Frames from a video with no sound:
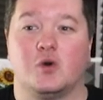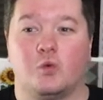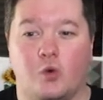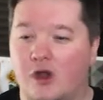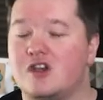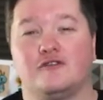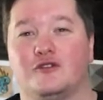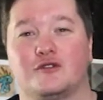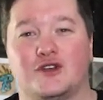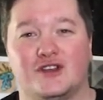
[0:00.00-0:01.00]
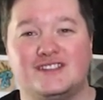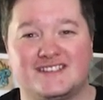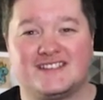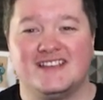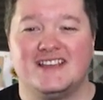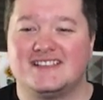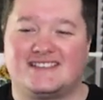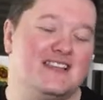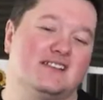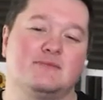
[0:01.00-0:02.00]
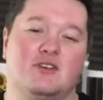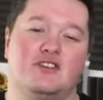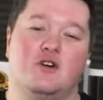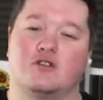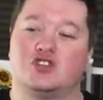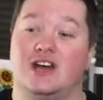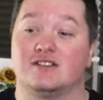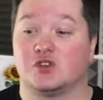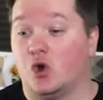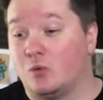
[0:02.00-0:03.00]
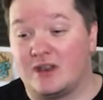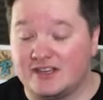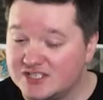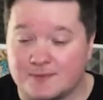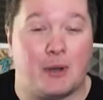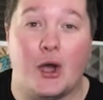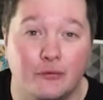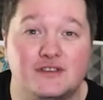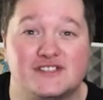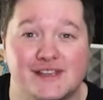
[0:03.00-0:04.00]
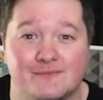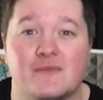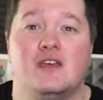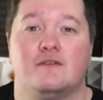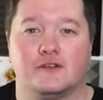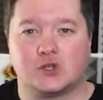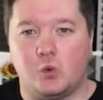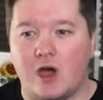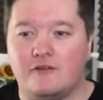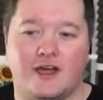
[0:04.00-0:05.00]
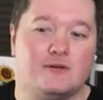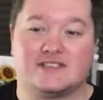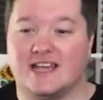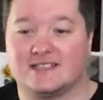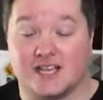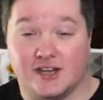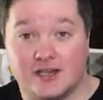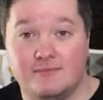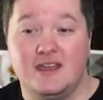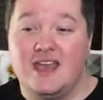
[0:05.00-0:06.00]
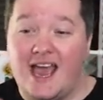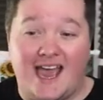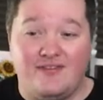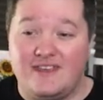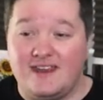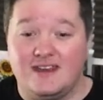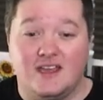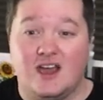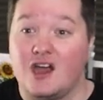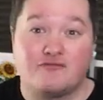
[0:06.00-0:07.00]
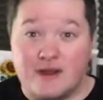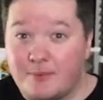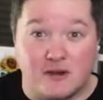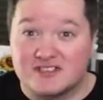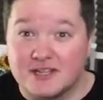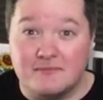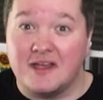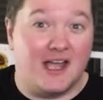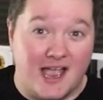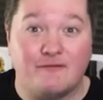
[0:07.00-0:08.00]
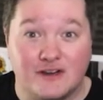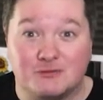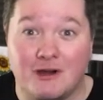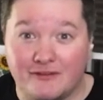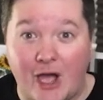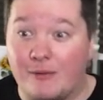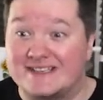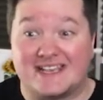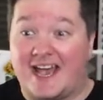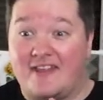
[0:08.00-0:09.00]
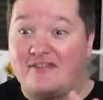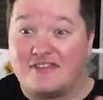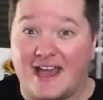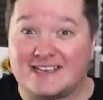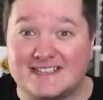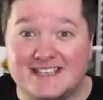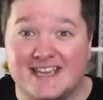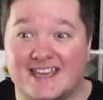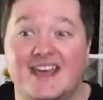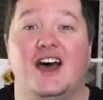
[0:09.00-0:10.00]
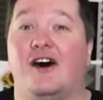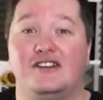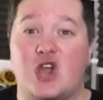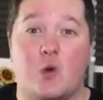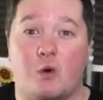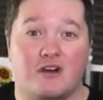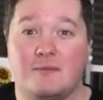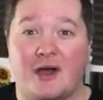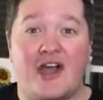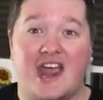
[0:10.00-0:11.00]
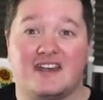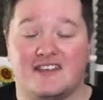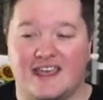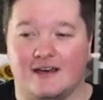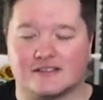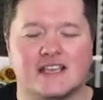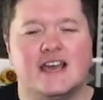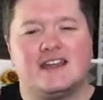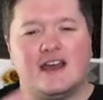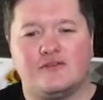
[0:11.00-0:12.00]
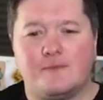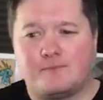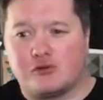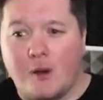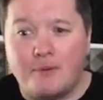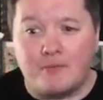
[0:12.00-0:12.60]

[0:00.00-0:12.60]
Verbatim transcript: wonderful goods, sell them on the auction house, or well, I just post them for twelve hours at a time, and then I repost them every twelve hours, and that is it. I don't worry about anything else. Now, the problem